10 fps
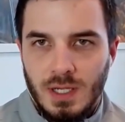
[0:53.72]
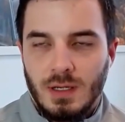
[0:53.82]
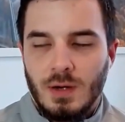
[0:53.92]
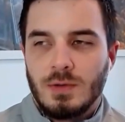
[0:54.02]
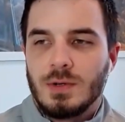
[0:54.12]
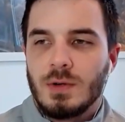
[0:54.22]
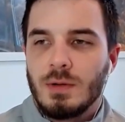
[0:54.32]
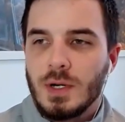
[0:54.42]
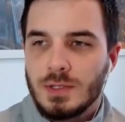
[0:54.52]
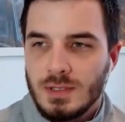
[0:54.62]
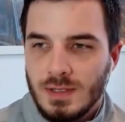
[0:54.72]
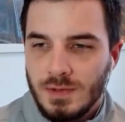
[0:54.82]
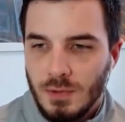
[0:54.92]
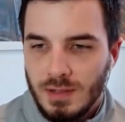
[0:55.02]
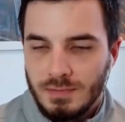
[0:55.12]
We can go through your emotions if
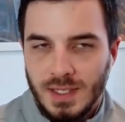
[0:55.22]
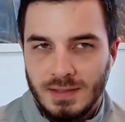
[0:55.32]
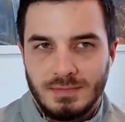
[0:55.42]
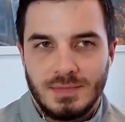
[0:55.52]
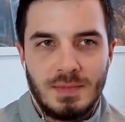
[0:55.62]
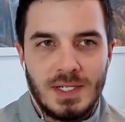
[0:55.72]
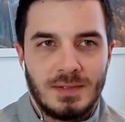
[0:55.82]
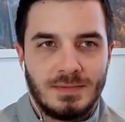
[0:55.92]
you want, but up to or you.